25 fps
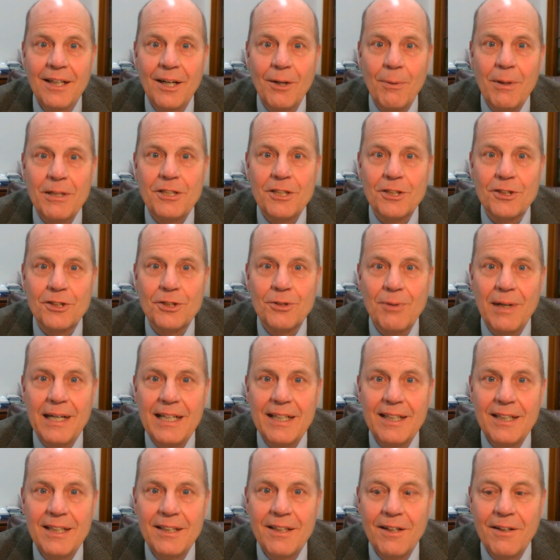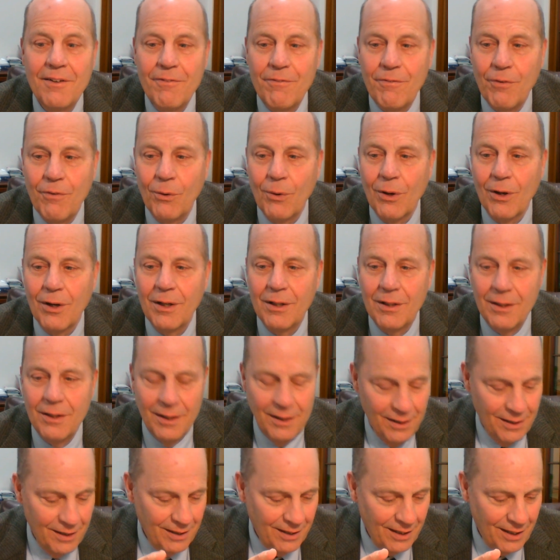which is Greek for
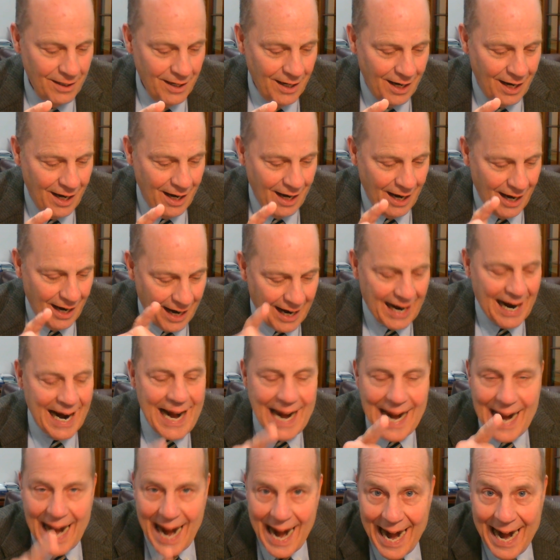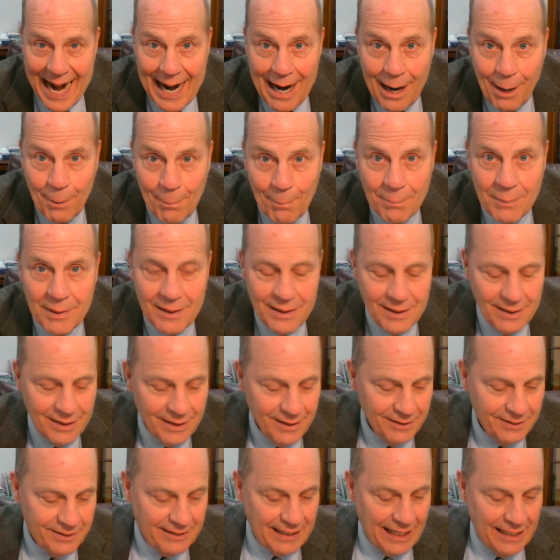I am,
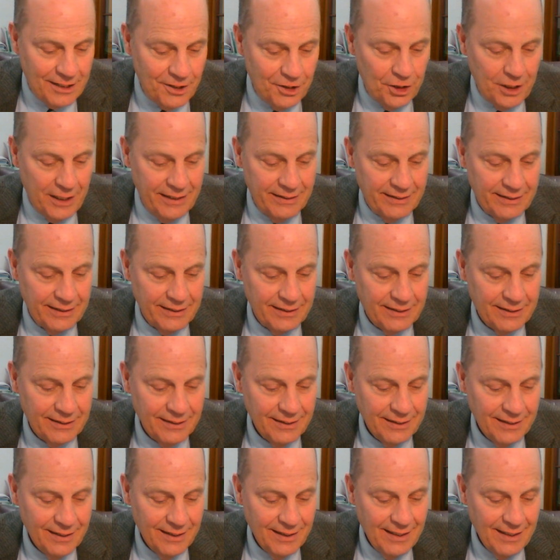said Jesus.